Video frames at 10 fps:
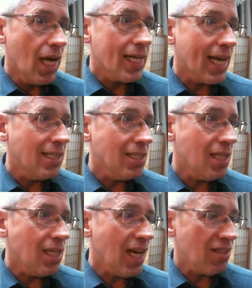can
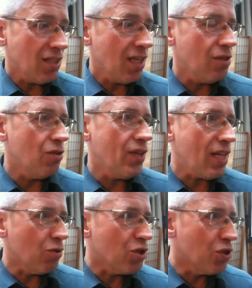see, actually,
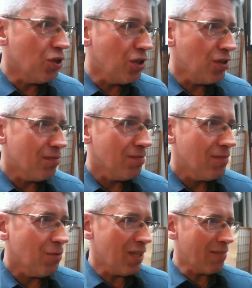that looks good.
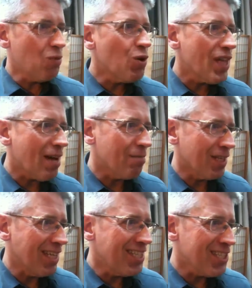We'll have more of that,
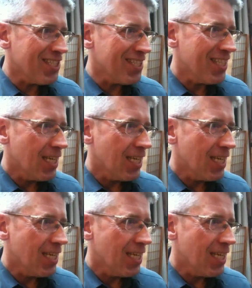please.